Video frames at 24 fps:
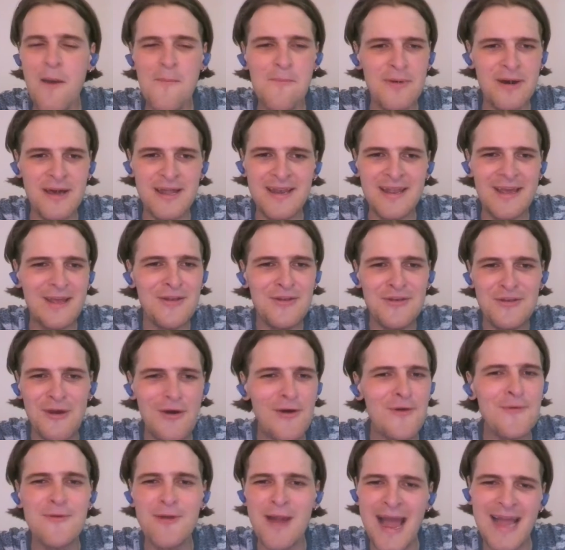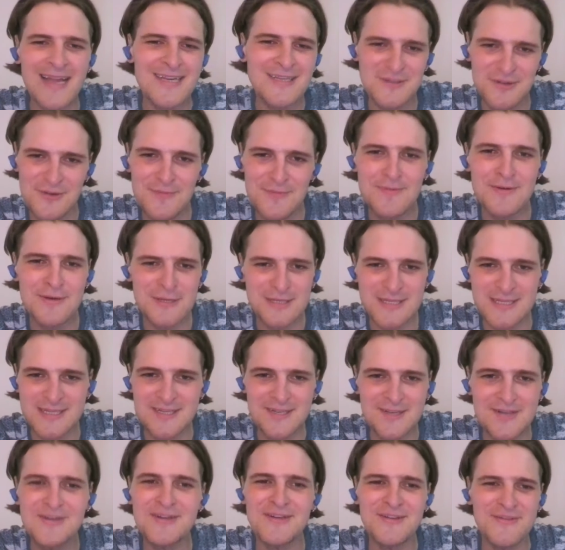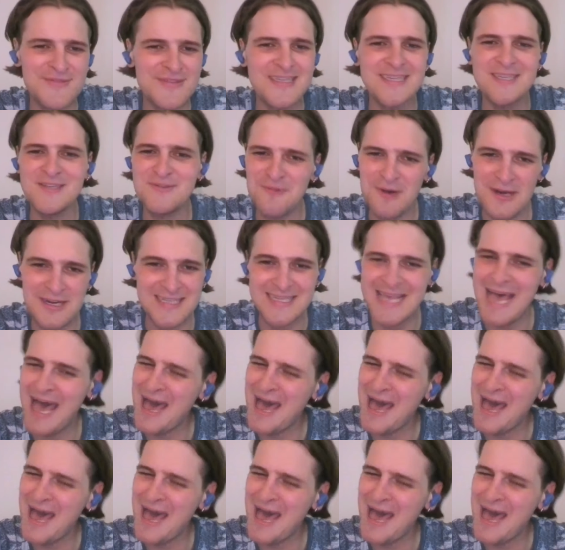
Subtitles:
But no rational person could have seen what has